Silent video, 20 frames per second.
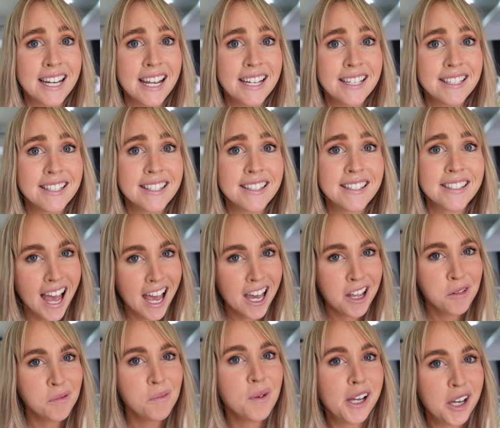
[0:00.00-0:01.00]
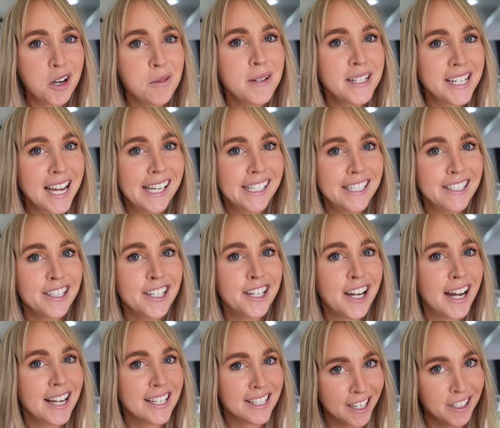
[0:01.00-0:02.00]
days. And we're gonna be taking you
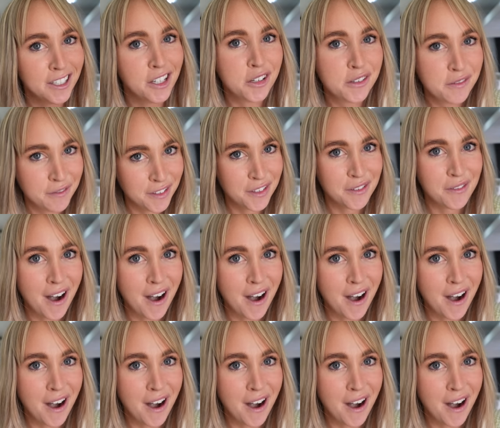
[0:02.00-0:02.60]
guys along for the